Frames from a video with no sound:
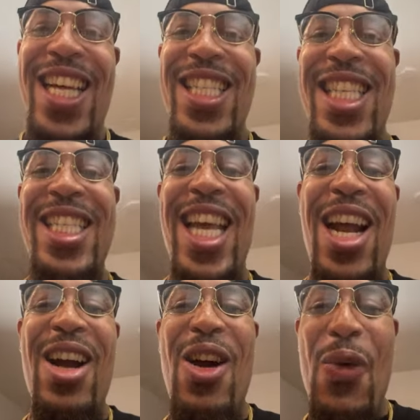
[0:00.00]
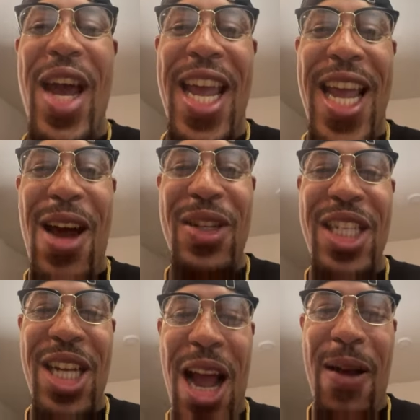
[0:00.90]
She said, I go way out and
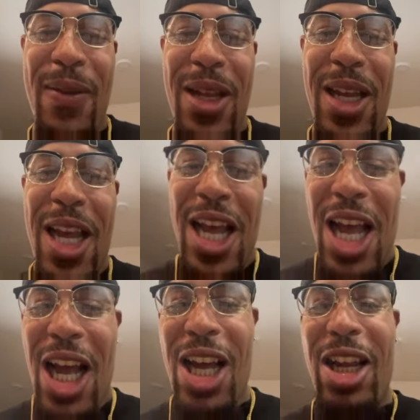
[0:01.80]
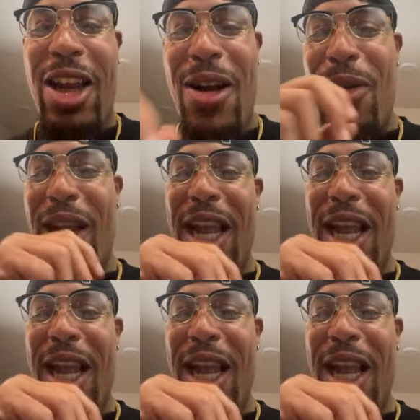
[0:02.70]
shop. Akira